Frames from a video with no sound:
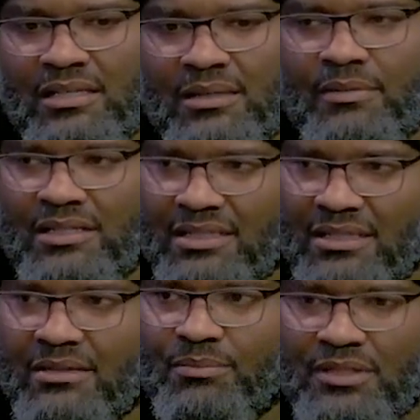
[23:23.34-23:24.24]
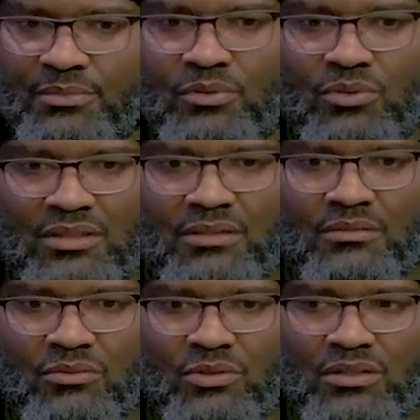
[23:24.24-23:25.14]
again, people want
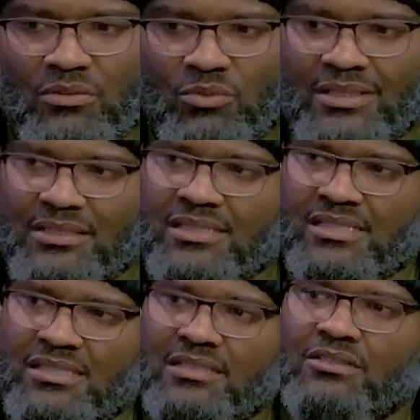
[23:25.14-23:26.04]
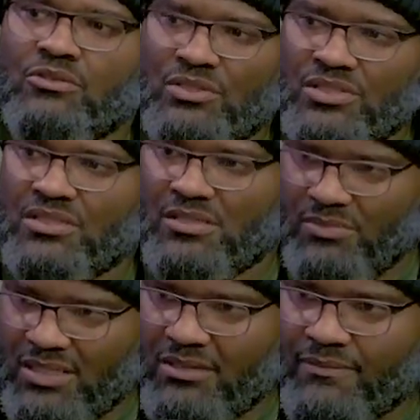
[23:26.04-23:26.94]
to want to what distinguishes
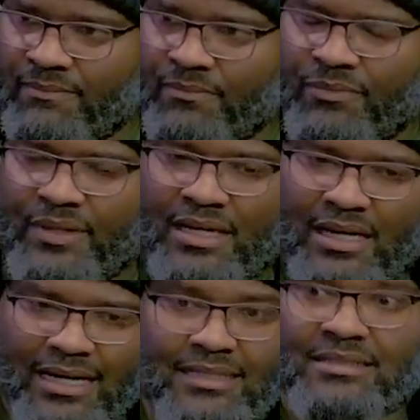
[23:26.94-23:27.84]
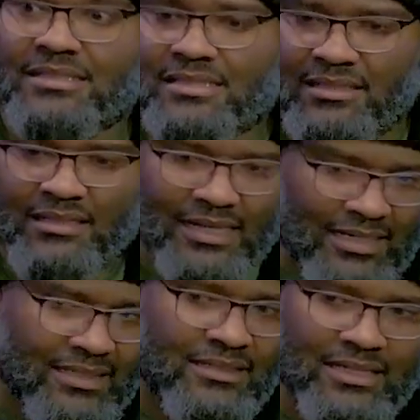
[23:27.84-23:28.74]
me. I can sing,
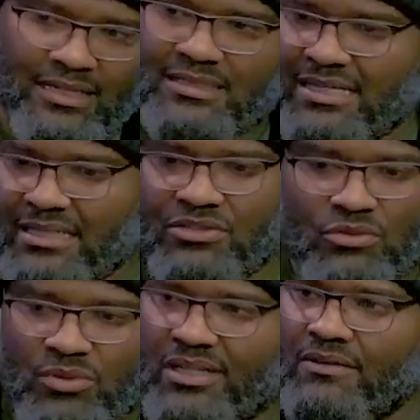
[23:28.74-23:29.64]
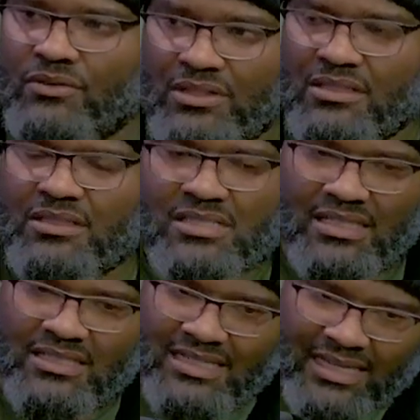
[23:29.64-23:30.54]
I can dance, I can whatever it is,
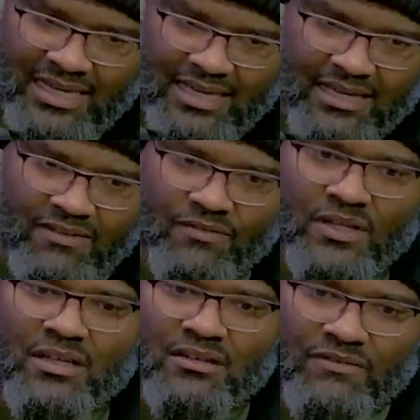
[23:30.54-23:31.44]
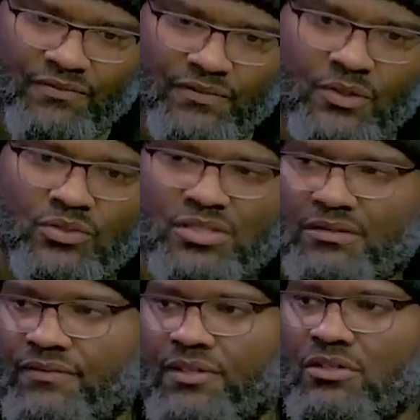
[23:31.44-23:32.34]
and to have folks
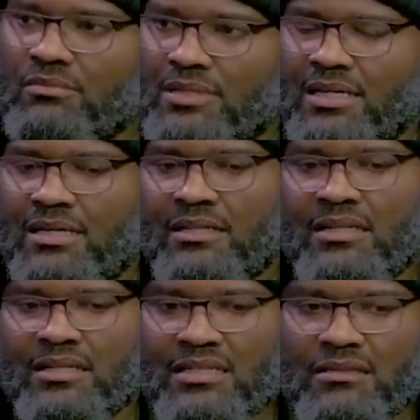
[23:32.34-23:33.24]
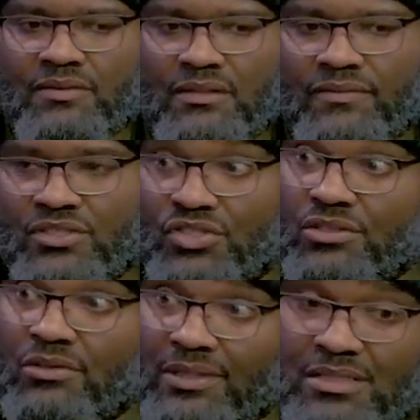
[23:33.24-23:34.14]
affirm that, even if it
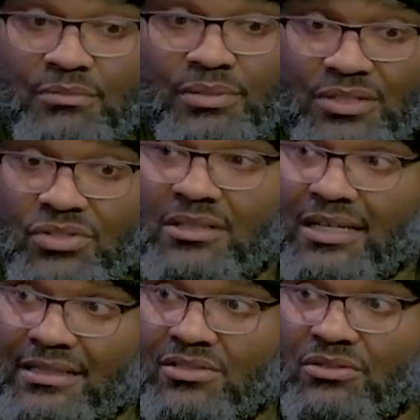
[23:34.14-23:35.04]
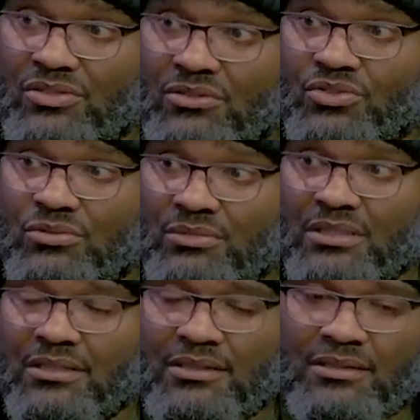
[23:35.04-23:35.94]
generates a bunch of likes on social
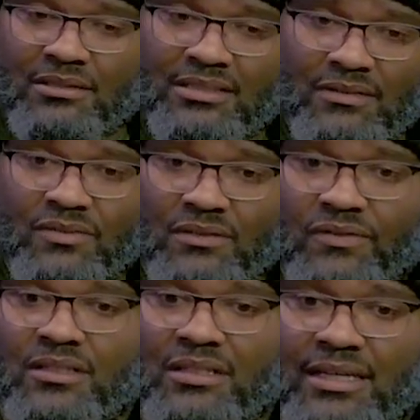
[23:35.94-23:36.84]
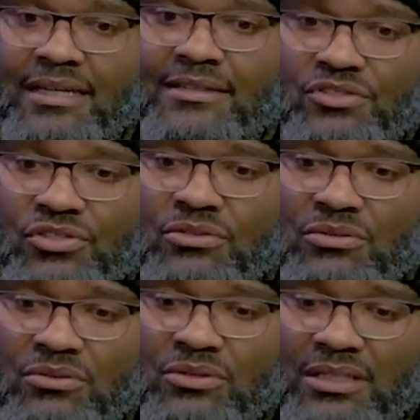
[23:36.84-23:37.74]
media, even if it lands
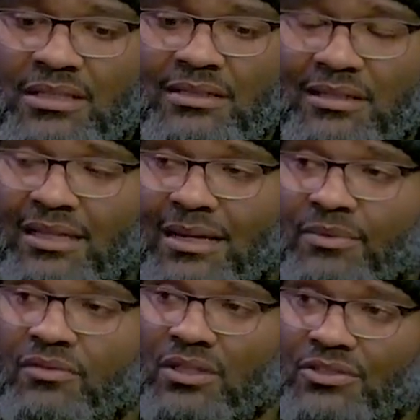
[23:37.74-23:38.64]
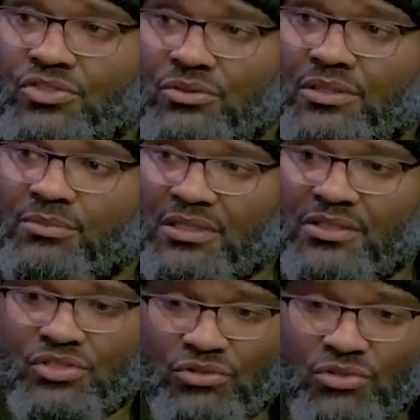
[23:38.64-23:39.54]
you in the lap of luxury
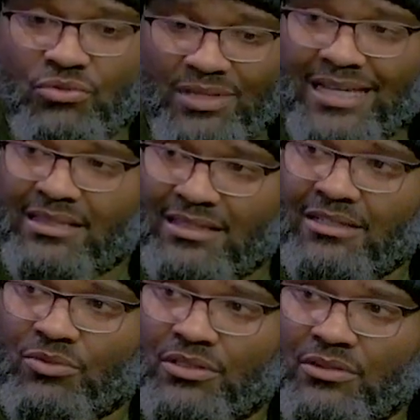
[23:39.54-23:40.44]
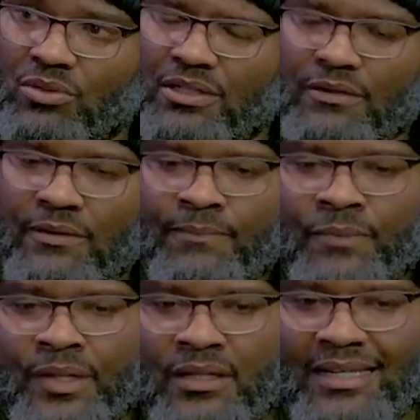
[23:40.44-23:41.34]
because you do that thing really well,
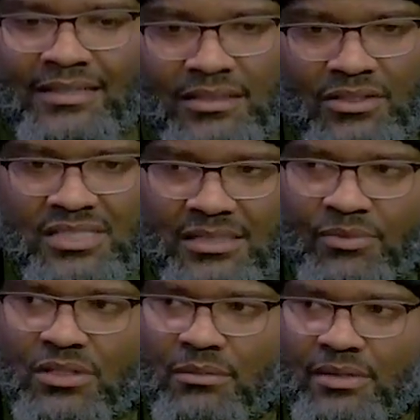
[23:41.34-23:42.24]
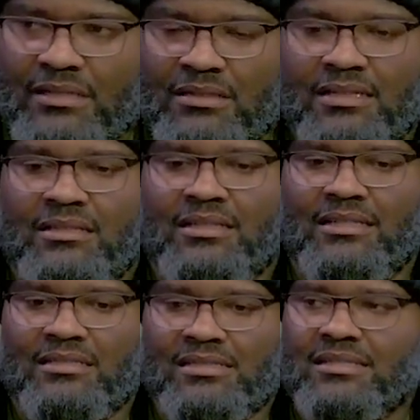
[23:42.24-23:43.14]
mm-hmm. like there's something about that
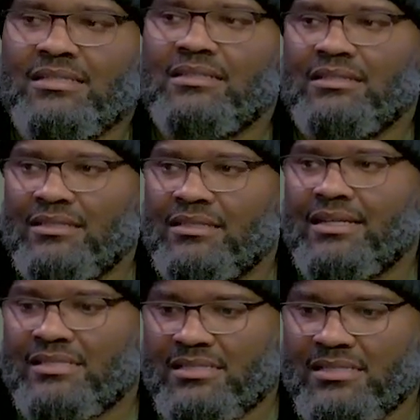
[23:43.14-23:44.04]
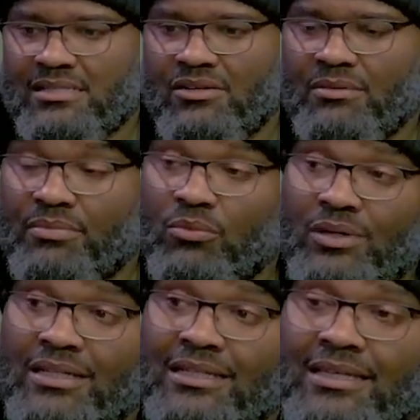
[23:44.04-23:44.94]
that is needed and necessary. But
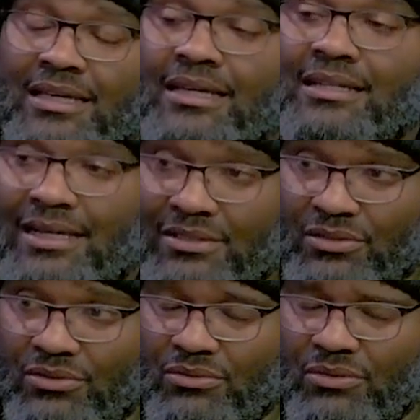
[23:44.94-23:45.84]
what it cannot do